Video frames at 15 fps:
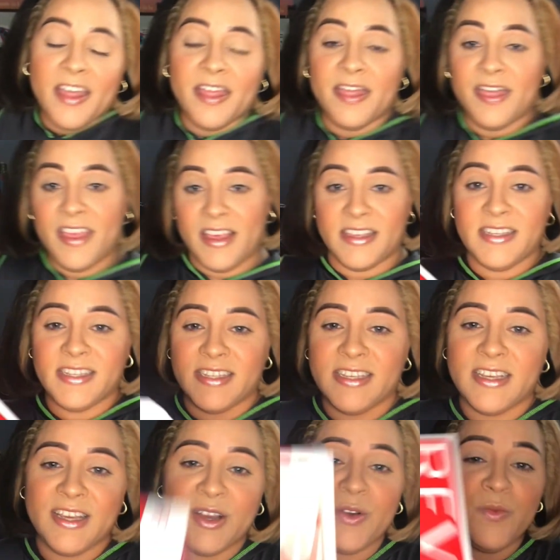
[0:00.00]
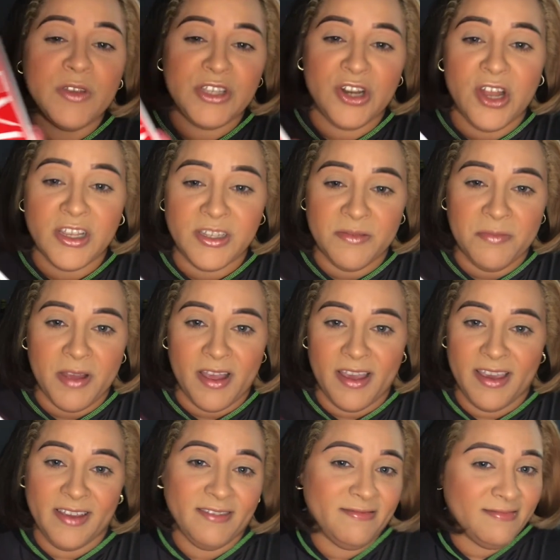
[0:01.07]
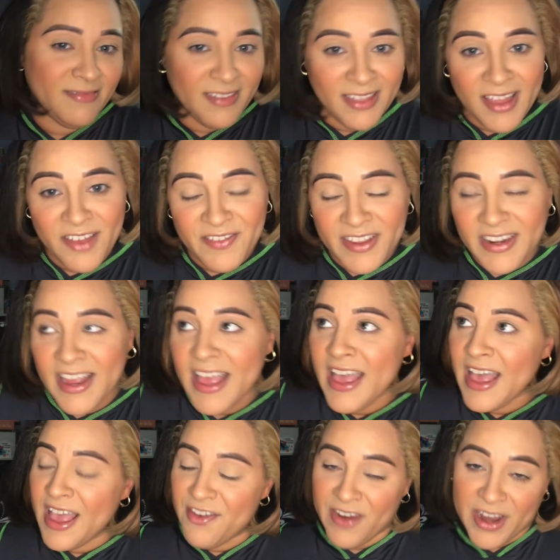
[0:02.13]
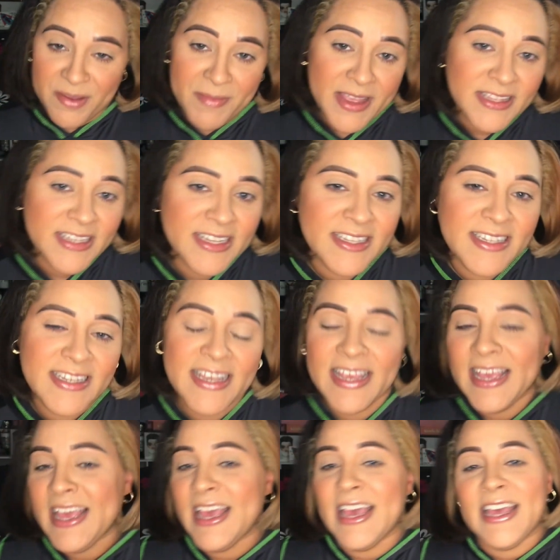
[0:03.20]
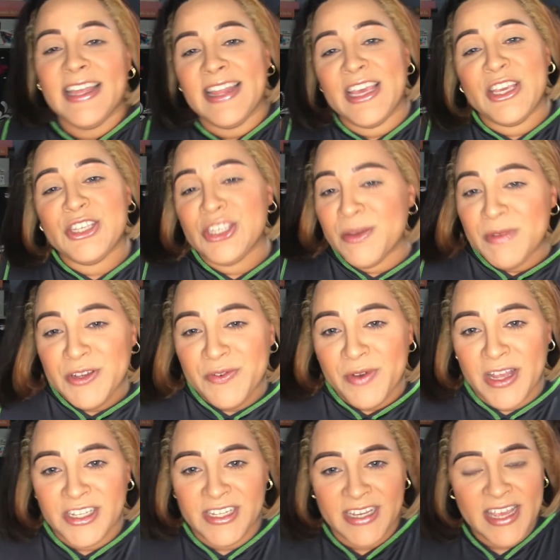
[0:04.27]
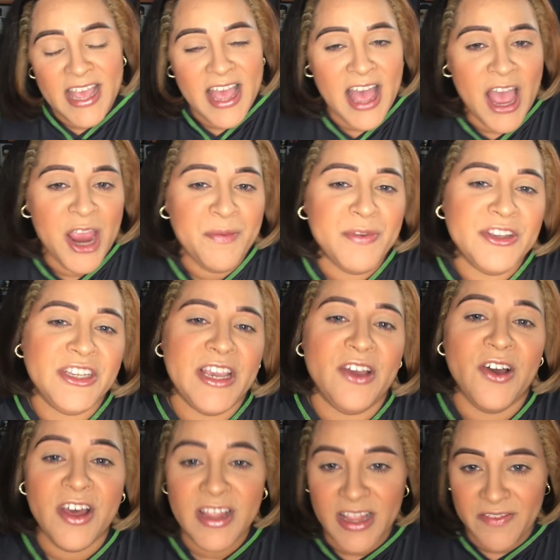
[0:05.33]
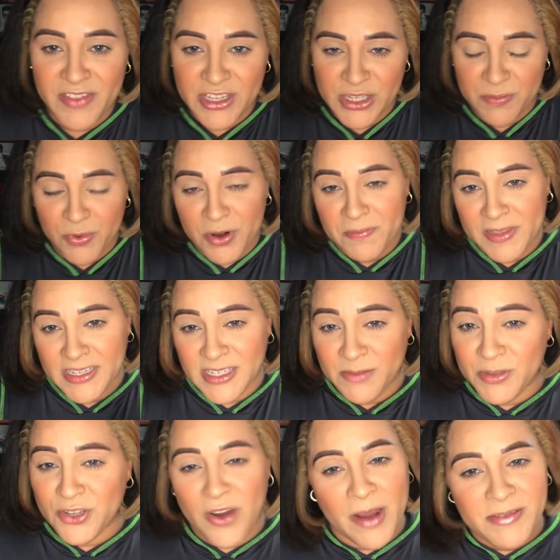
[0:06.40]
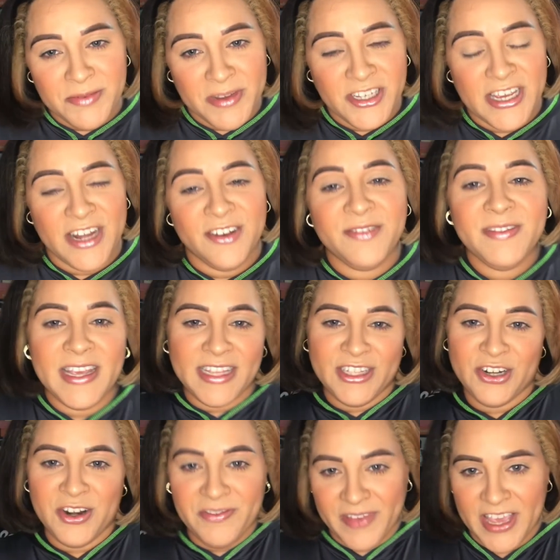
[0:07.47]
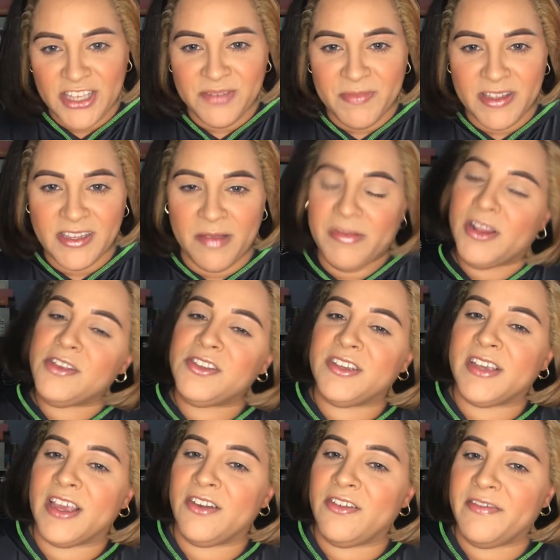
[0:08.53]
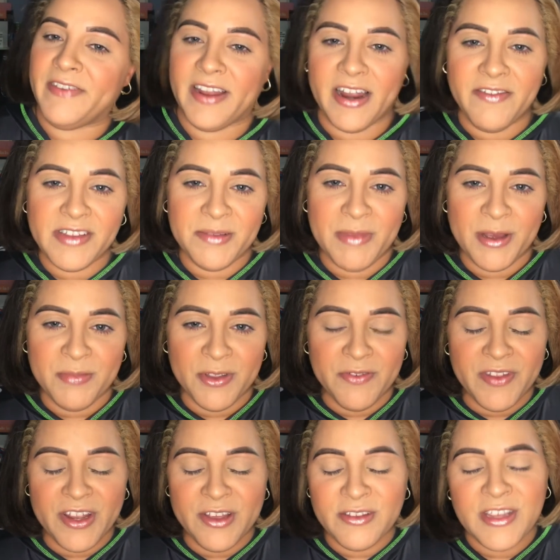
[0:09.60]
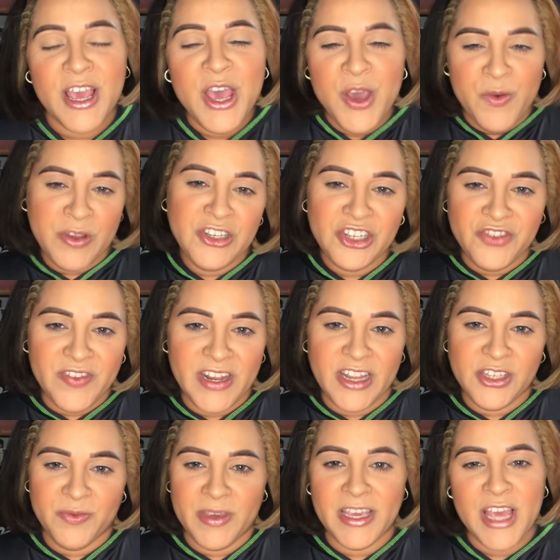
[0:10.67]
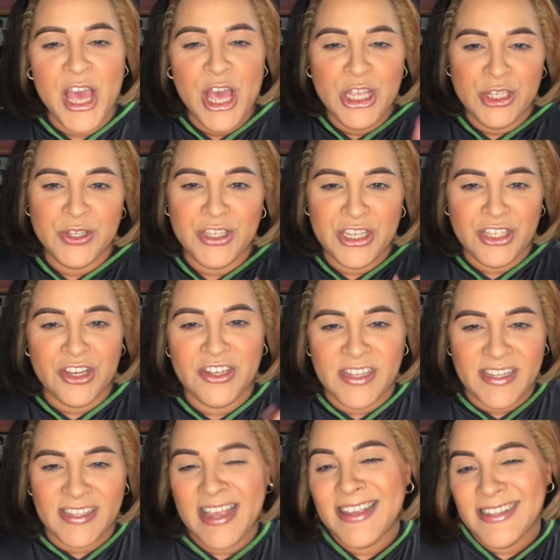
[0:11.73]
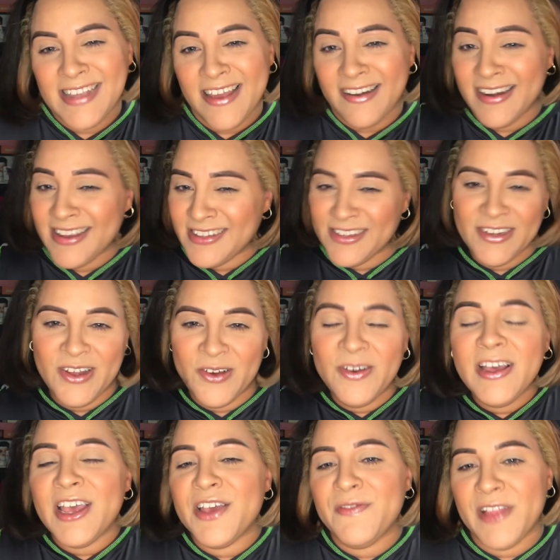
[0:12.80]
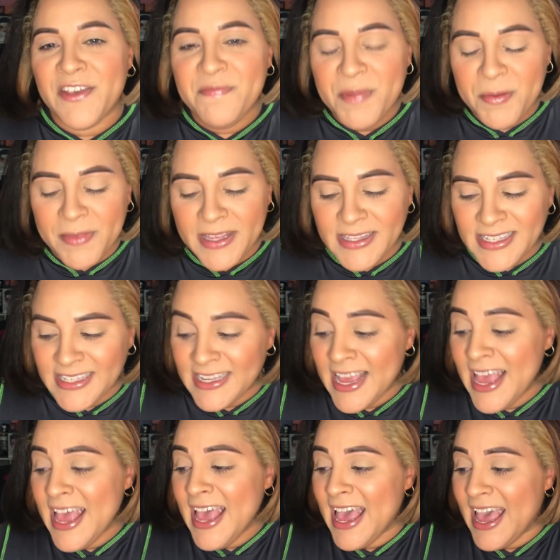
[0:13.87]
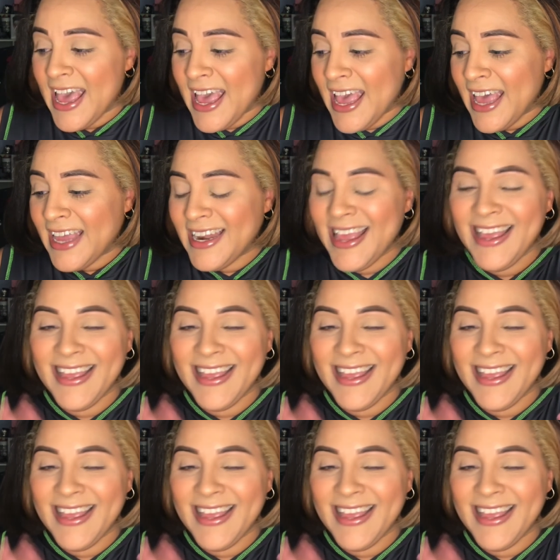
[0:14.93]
this was an awesome buy. Love it, recommend it. Thank you so much for watching. I appreciate all the love and the support. Please subscribe to my channel. Hit the notification bell down below so you can get notified every time I upload videos, which is 3 days a week, Tuesdays, Thursdays, and Saturdays, you know, if life permits. And